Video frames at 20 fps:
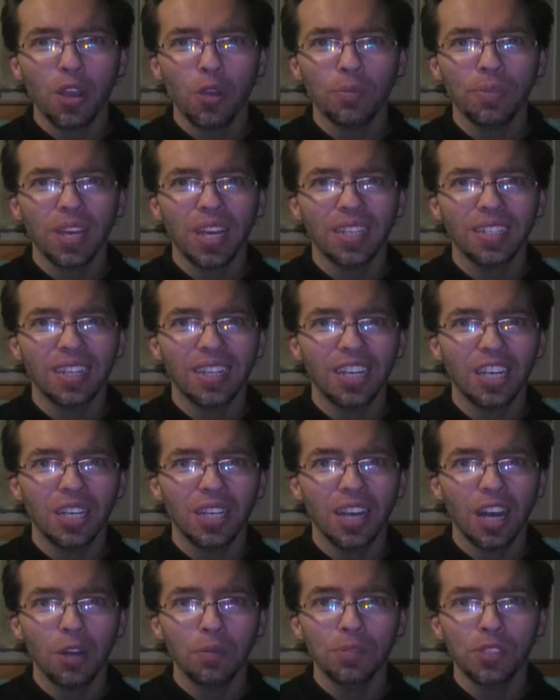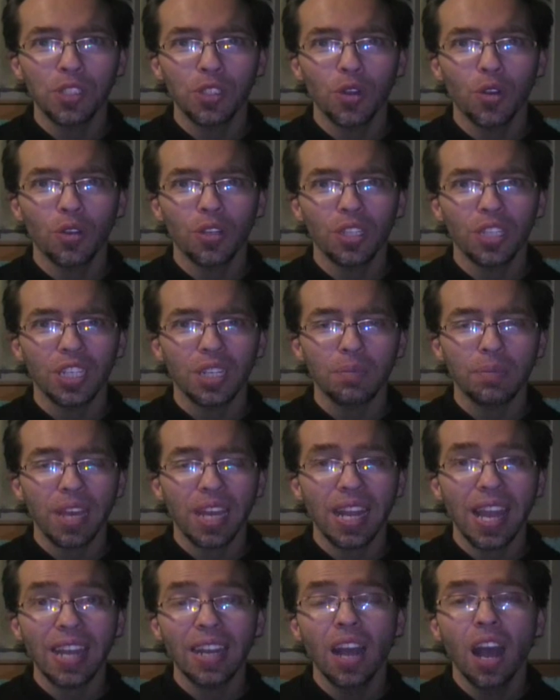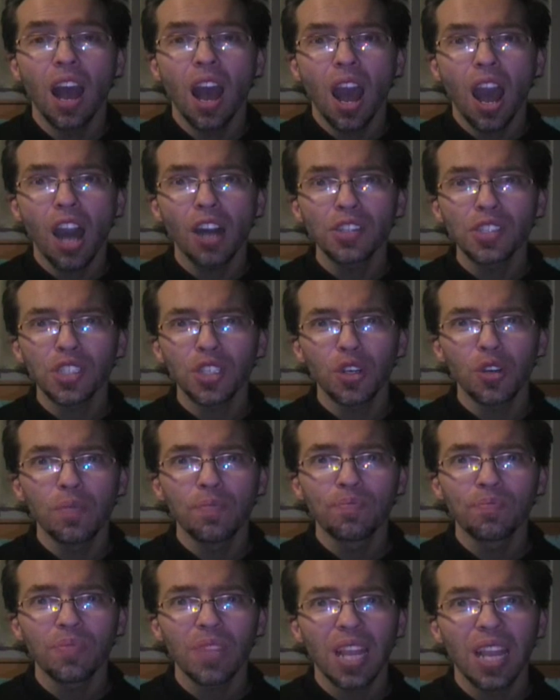Hope that uh, helps you out a little bit, and also